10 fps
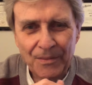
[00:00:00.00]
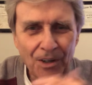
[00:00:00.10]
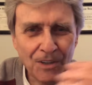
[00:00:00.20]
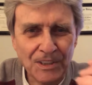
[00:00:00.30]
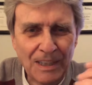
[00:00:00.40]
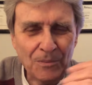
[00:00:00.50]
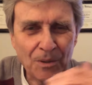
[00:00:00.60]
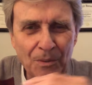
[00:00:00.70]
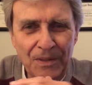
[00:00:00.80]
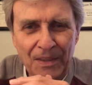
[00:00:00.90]
Those that
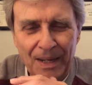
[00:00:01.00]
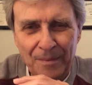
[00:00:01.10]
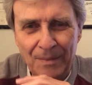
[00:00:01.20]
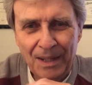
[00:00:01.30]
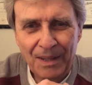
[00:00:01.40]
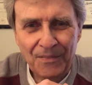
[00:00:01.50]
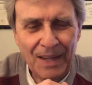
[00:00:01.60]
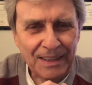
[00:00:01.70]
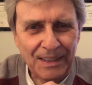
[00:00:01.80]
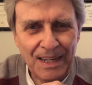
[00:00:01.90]
were with him,
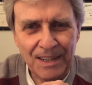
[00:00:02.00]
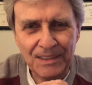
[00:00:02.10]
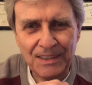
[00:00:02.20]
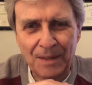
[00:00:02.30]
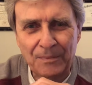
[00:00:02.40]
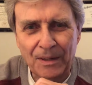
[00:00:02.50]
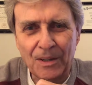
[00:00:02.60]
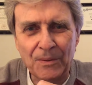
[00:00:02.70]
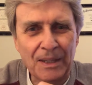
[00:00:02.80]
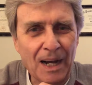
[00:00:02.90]
they could hear something
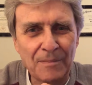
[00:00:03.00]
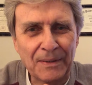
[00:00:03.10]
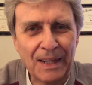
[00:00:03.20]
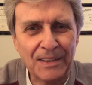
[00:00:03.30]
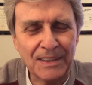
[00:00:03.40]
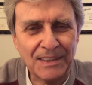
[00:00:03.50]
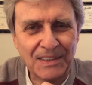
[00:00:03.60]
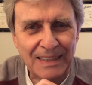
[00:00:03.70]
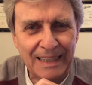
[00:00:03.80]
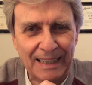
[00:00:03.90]
going on, but they couldn't
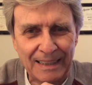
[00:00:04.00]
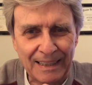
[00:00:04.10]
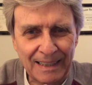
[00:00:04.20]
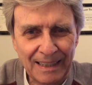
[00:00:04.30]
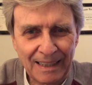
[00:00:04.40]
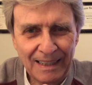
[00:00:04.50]
see it.